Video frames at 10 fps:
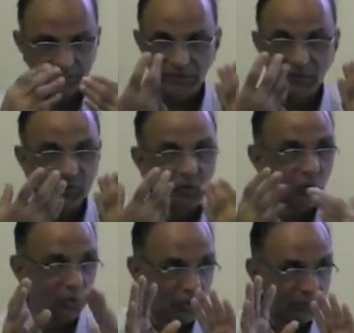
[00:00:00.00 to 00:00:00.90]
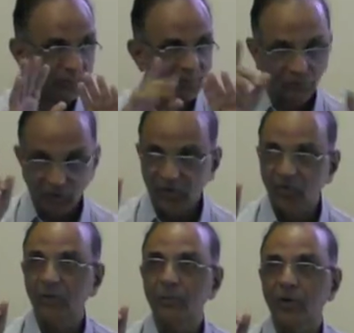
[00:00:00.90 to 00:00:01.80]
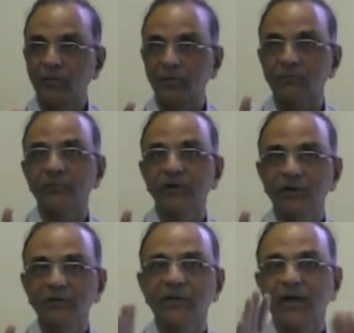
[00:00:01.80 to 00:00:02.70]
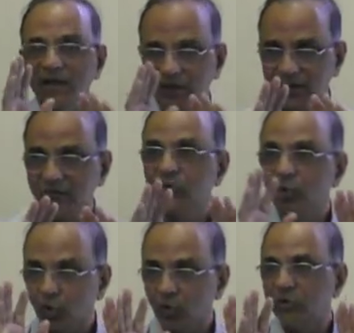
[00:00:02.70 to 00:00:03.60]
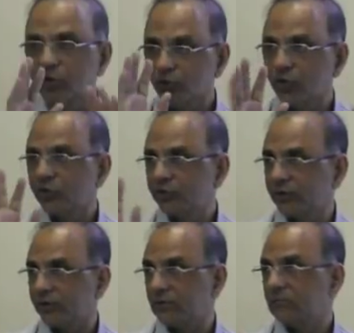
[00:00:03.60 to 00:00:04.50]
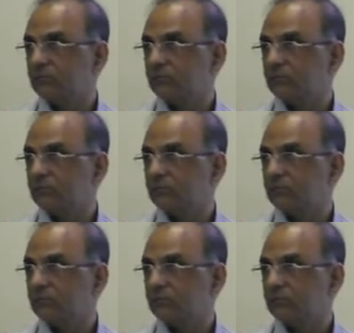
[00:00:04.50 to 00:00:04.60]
this is the whole, what I call problem, yeah? There is no curiosity.